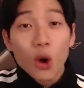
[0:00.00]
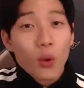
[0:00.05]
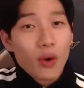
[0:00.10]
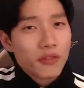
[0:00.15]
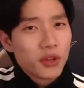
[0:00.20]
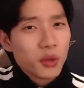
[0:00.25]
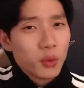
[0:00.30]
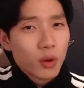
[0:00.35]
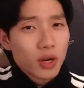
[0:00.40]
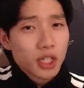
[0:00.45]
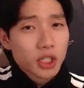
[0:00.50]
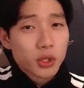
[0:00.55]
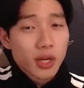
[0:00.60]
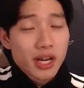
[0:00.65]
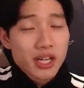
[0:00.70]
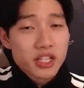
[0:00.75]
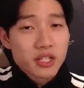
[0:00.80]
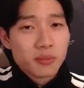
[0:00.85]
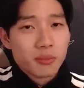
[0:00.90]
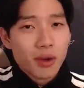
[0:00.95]
if you want to try
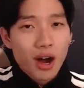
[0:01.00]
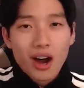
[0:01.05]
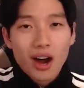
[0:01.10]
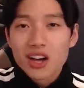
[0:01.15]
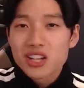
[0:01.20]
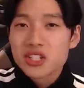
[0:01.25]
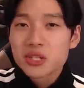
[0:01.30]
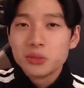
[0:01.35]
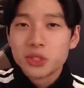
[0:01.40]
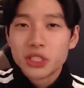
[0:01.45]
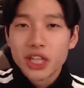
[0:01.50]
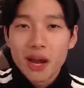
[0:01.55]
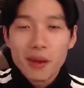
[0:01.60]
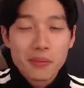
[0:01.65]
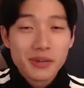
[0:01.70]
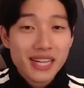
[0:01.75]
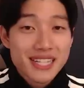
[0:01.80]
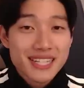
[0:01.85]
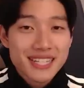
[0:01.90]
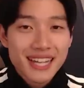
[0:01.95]
some awesome
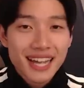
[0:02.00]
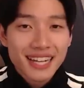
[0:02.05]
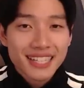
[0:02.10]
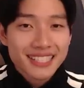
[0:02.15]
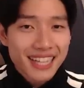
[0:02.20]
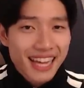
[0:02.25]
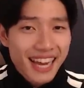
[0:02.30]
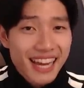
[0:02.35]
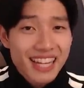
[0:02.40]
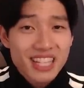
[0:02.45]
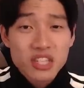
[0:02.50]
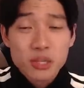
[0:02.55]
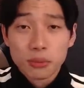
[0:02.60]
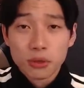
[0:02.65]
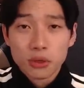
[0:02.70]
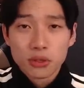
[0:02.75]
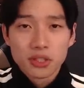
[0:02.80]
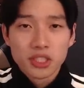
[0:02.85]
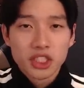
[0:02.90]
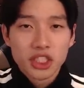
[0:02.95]
Japanese snacks and
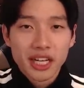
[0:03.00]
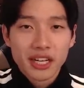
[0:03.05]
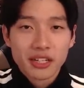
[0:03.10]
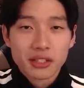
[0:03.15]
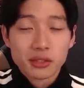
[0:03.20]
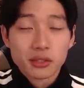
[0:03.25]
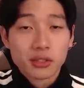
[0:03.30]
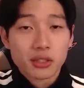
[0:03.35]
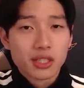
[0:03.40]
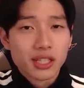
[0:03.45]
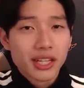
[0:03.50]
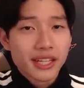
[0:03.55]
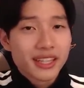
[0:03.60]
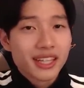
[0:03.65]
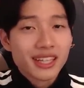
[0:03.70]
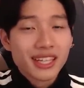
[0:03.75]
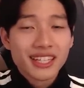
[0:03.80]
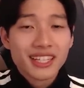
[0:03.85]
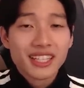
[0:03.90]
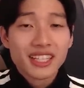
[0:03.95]
support the channel, click the
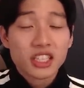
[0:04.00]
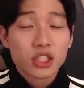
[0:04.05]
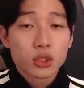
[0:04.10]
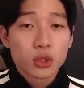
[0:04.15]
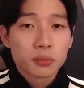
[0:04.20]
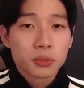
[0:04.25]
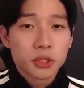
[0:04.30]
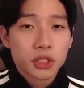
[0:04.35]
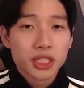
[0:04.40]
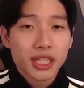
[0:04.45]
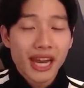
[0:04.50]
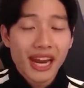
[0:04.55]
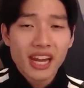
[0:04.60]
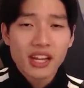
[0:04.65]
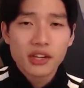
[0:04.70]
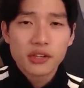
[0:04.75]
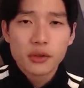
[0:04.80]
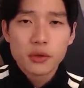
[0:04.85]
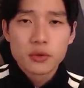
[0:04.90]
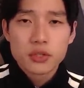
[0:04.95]
link in the description and
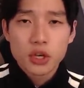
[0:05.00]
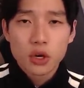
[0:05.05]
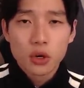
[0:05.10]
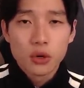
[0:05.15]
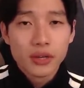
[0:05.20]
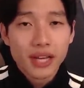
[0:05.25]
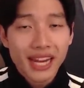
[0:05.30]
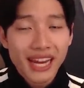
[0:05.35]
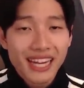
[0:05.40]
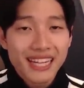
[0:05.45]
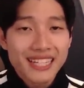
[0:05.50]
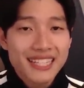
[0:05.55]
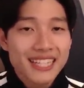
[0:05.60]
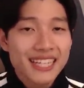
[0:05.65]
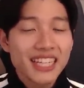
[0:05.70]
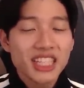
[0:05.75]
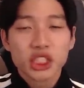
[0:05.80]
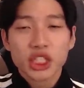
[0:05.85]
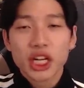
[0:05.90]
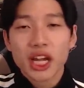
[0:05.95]
use code Antony
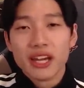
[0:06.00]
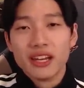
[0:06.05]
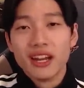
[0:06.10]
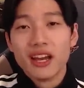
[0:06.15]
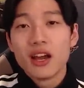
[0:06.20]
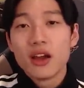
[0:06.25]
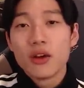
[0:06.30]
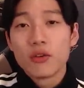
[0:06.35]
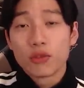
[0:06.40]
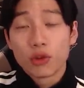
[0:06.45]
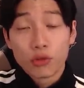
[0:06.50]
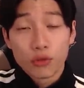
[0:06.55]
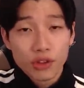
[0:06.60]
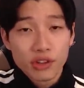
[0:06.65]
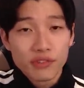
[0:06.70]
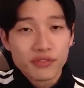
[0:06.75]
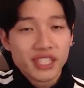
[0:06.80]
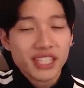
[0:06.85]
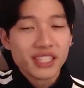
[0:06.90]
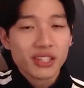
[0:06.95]
Chen for
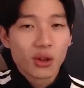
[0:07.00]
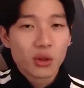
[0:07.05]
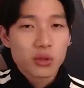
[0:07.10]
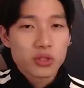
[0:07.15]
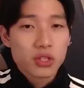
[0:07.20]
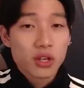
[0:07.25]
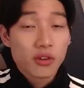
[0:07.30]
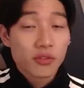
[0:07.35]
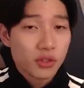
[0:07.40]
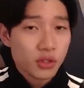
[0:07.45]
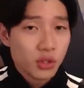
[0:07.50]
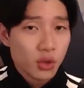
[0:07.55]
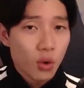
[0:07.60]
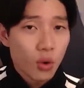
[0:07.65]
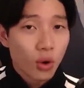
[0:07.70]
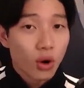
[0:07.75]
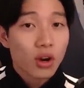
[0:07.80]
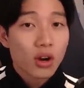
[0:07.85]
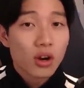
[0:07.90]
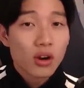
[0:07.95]
$15 off your
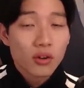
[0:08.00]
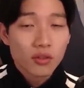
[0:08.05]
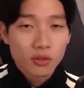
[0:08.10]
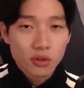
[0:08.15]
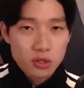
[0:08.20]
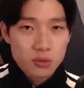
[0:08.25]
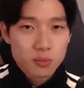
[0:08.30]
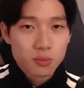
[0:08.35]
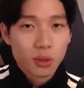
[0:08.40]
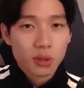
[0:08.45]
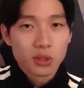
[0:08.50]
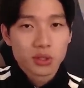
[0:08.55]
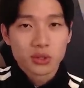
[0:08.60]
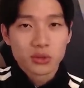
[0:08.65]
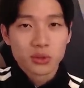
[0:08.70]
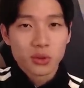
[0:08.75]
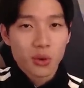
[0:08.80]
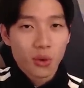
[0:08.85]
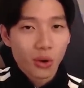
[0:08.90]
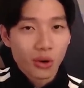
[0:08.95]
first
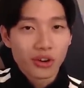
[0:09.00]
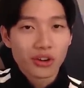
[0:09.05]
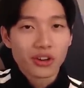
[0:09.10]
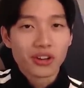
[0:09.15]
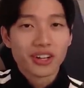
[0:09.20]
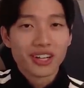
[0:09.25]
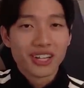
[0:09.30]
Bokksu order.